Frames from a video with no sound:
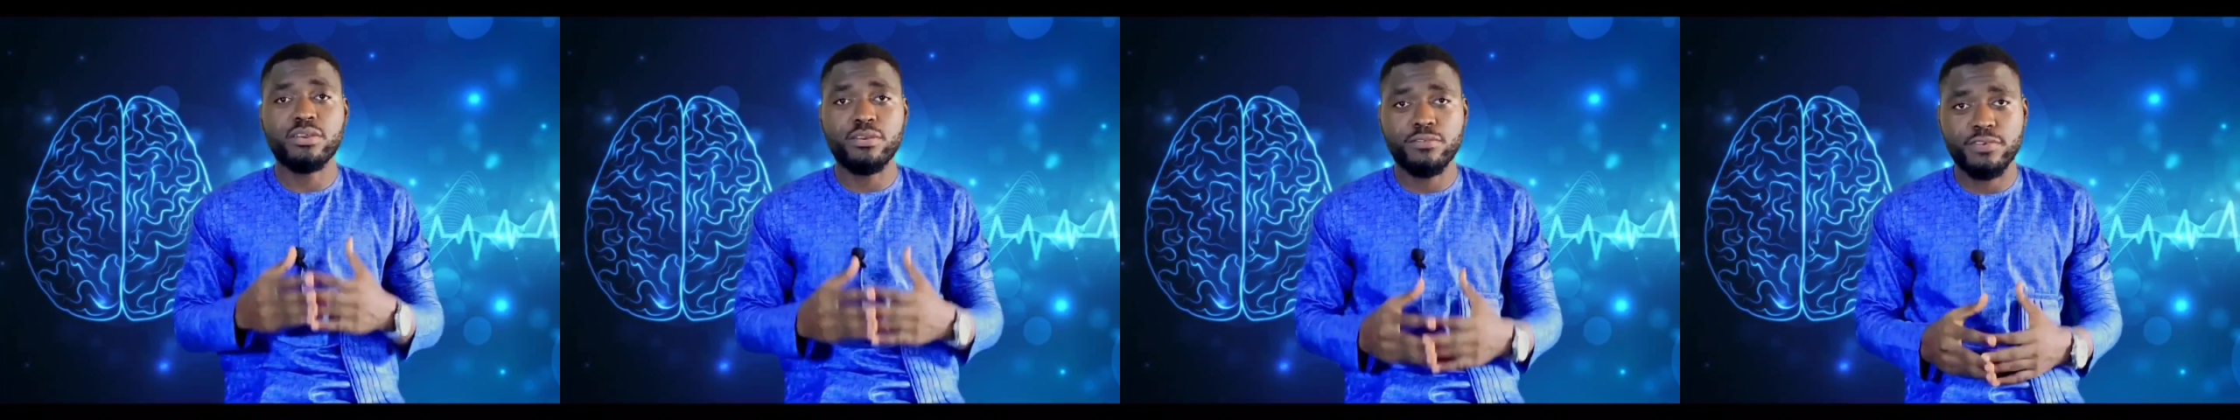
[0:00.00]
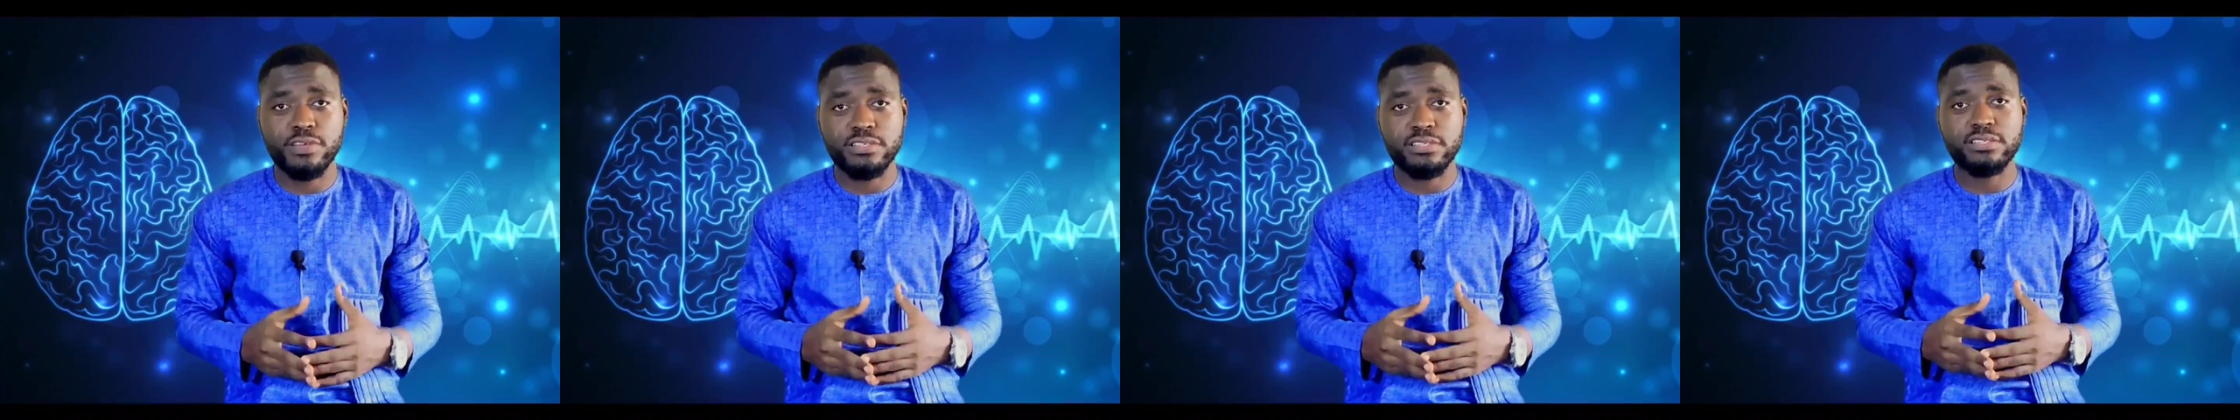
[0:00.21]

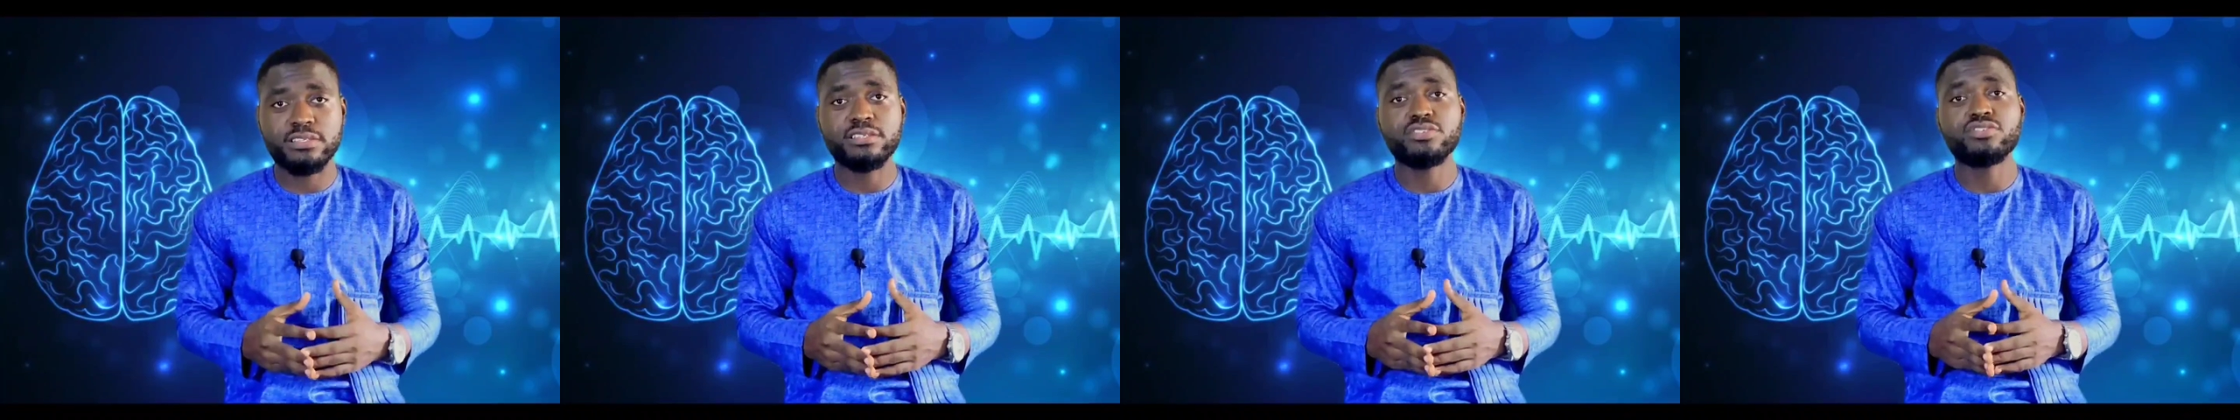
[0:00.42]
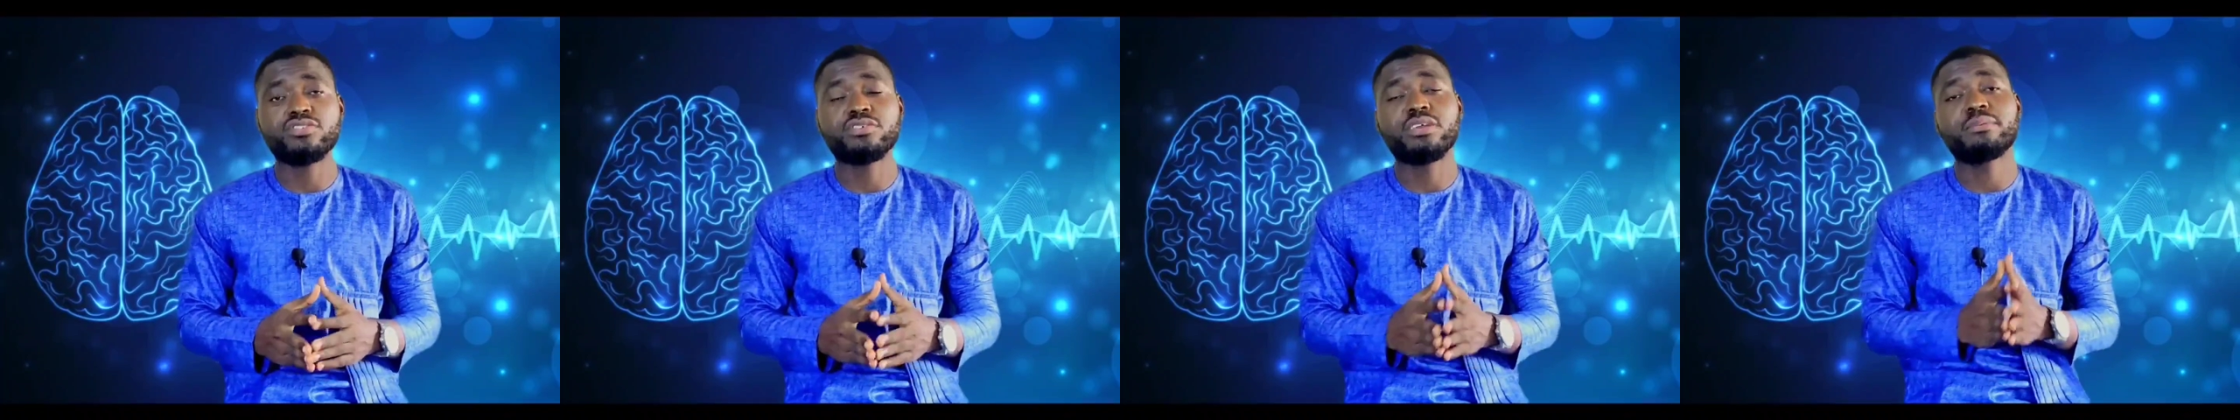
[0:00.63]
health
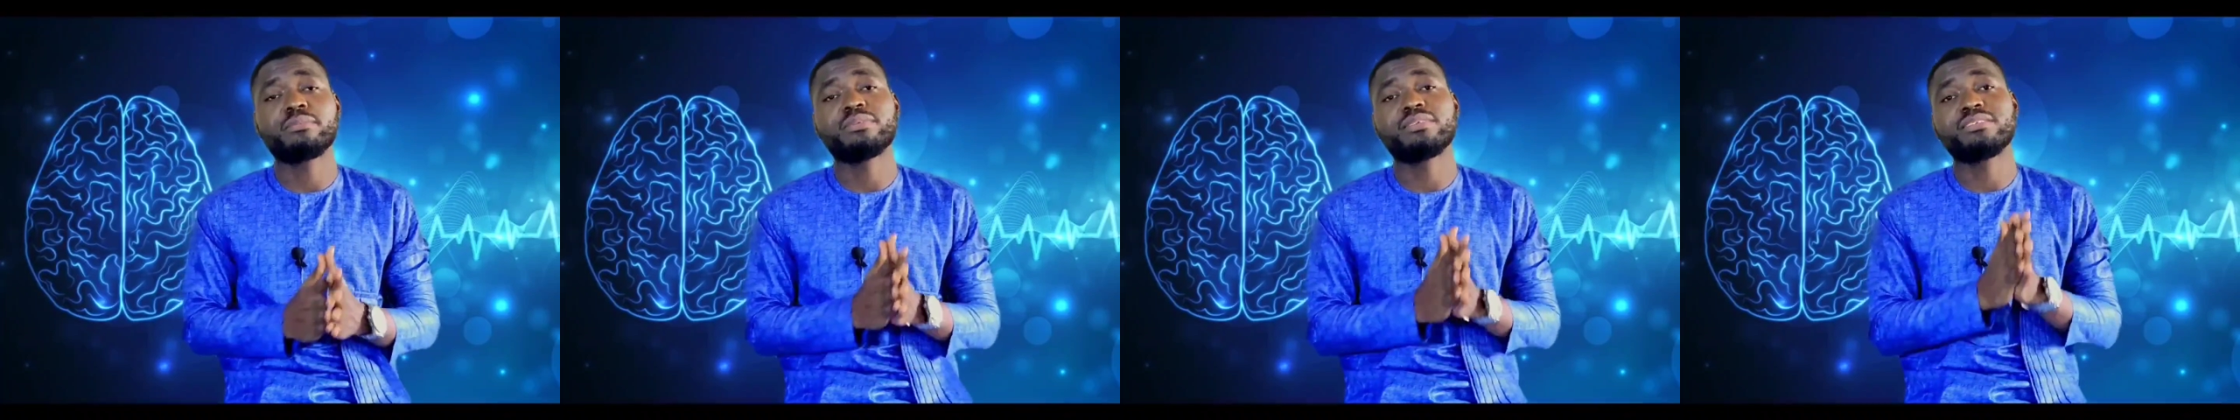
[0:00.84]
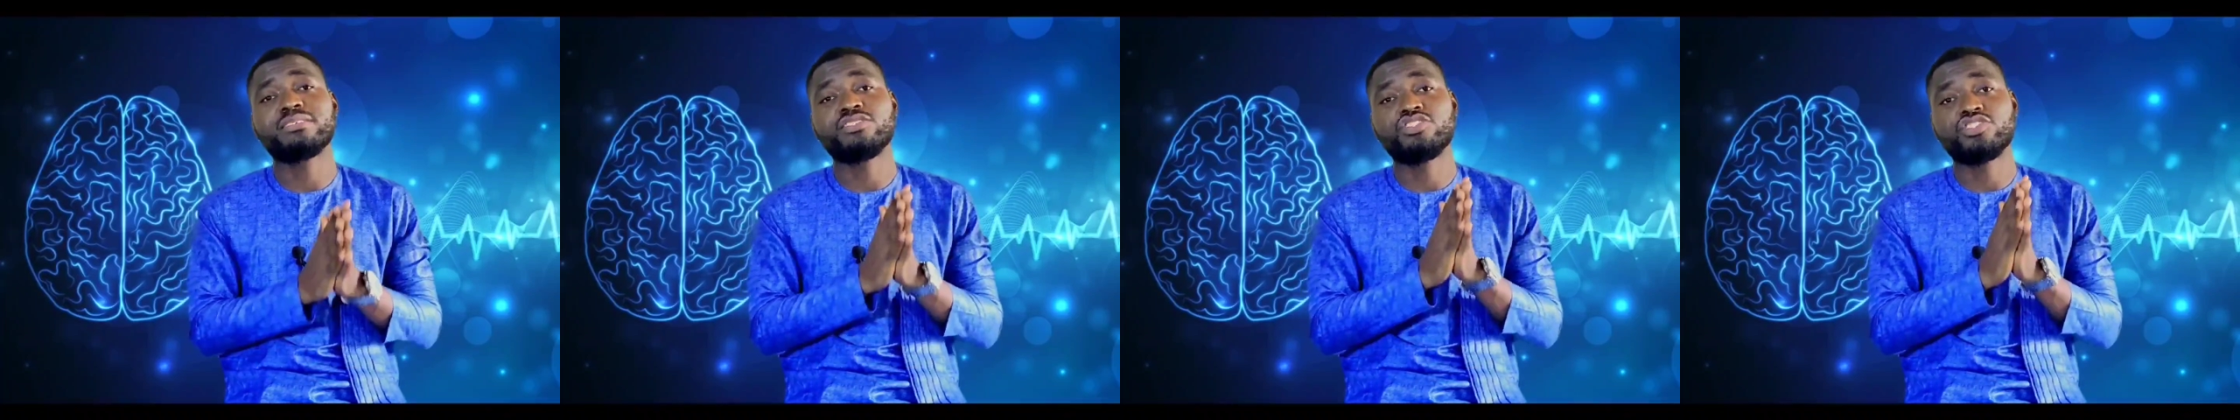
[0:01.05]
facility to get
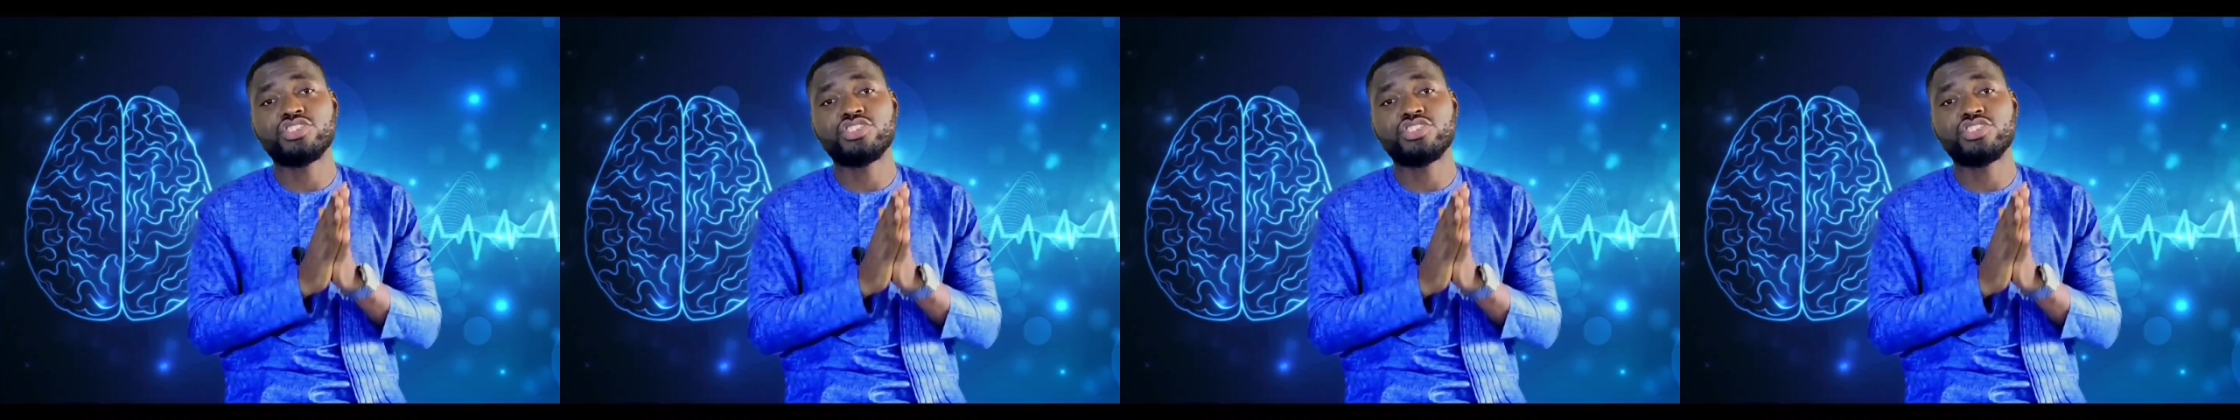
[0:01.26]
them